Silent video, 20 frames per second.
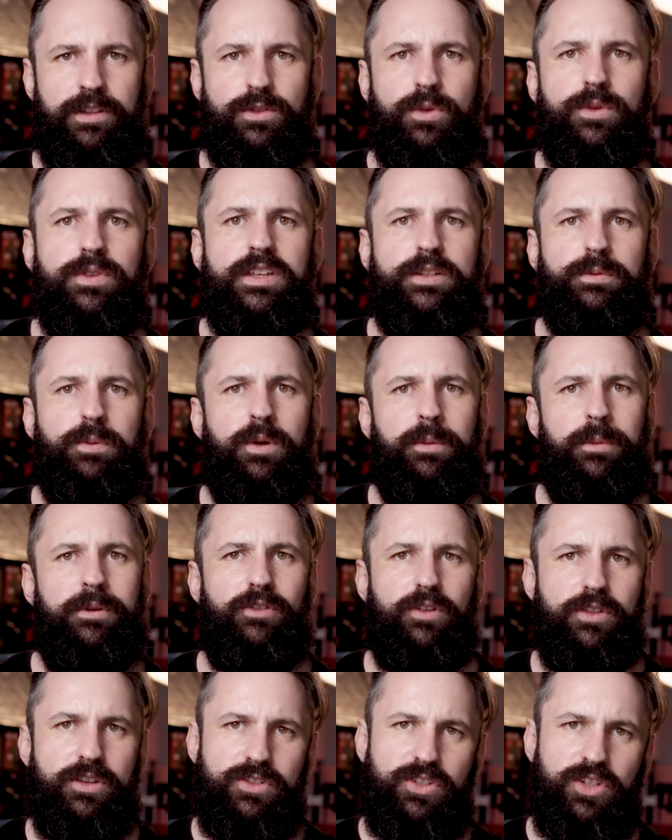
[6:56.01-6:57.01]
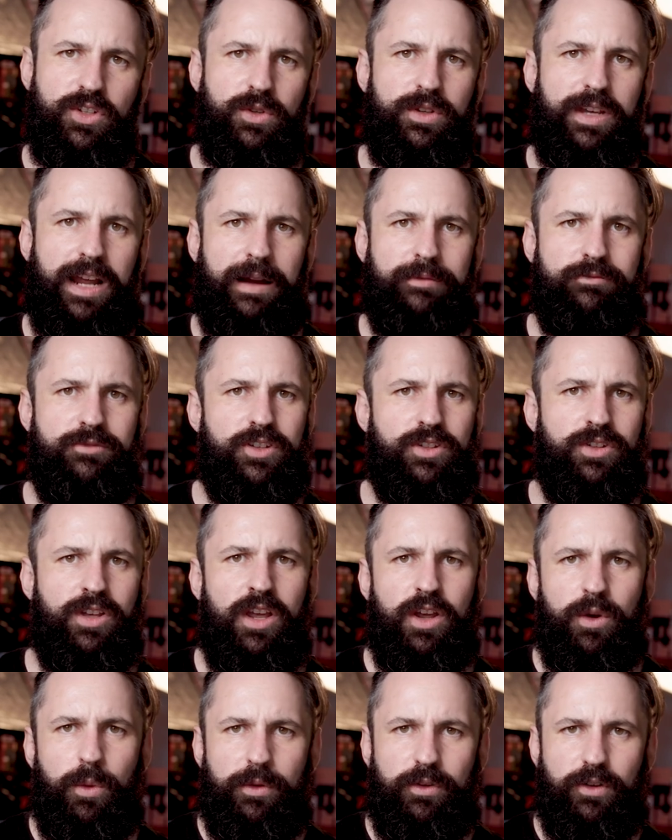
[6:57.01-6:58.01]
So at this point, we've got the two cameras,
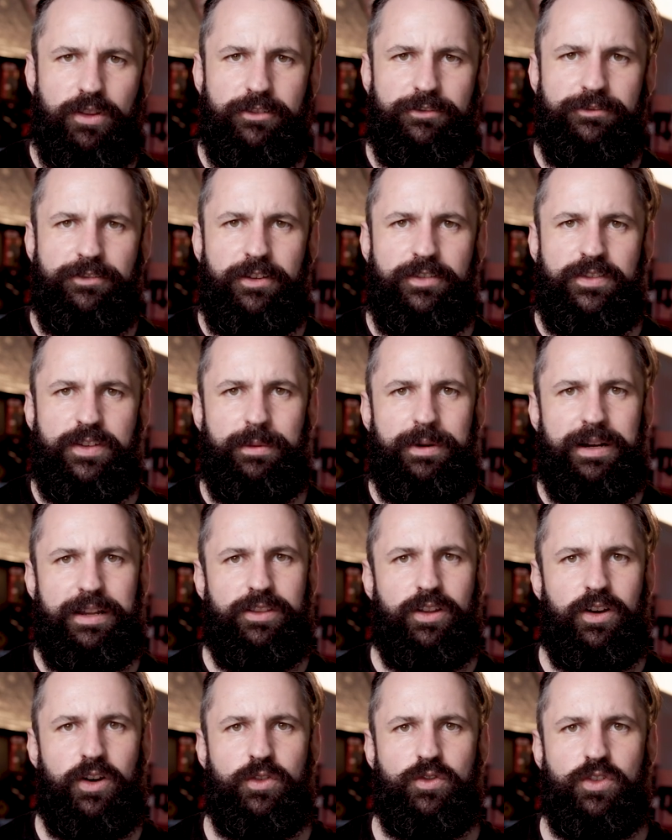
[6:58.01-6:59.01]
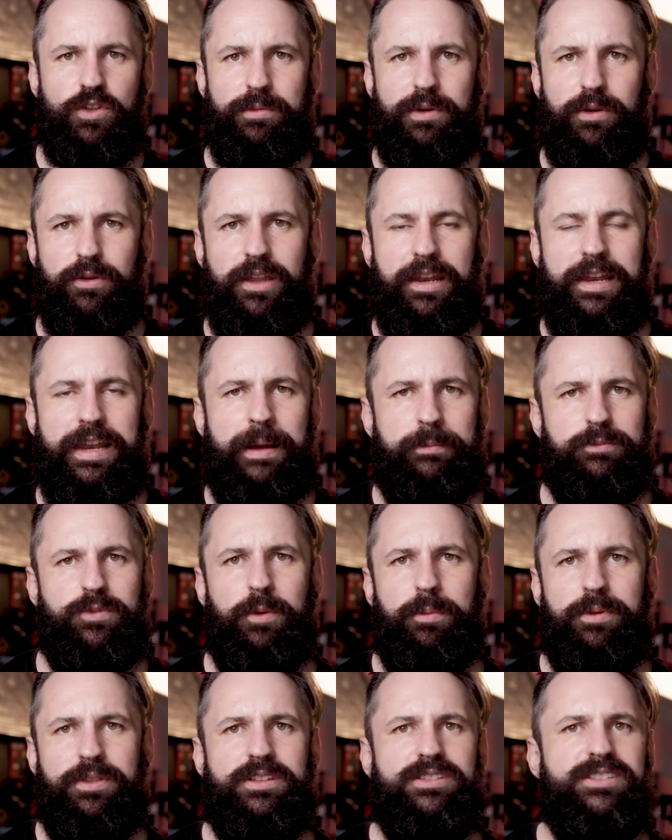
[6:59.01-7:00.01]
we've got the 50 mil and the 100 mil, the
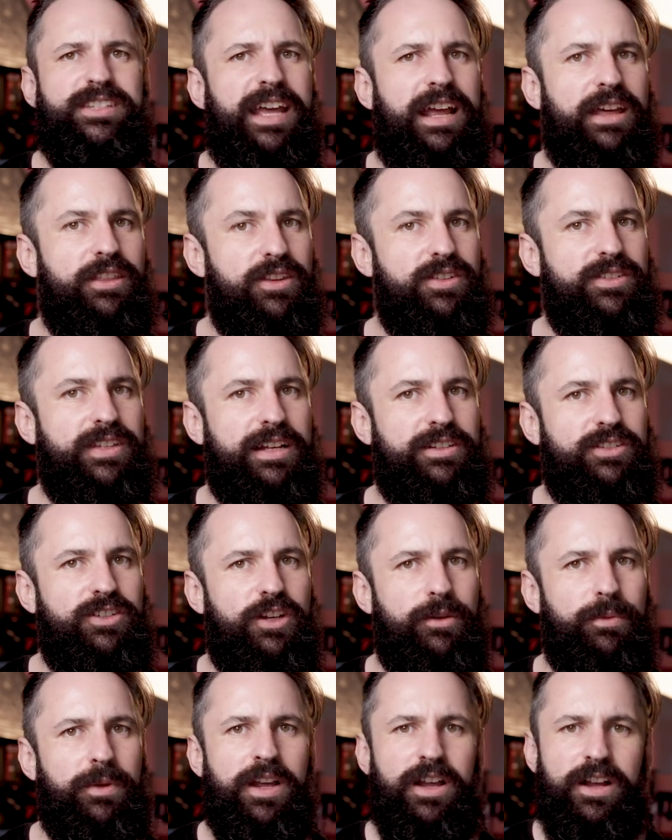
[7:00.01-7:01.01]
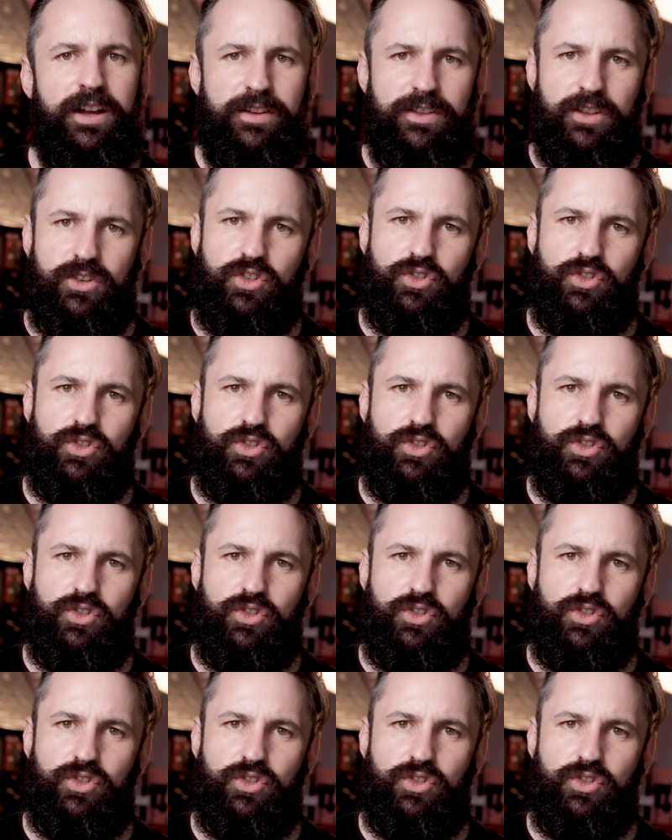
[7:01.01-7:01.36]
laptop and the tether setup, the